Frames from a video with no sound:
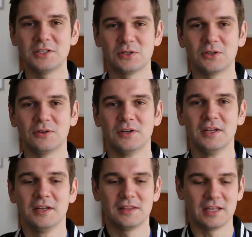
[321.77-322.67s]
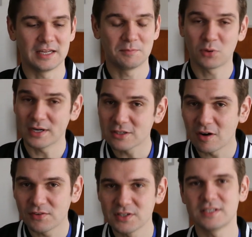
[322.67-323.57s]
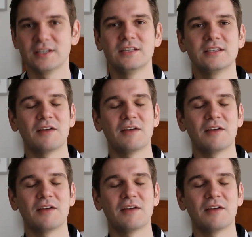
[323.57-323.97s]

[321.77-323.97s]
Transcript: to the press conferences,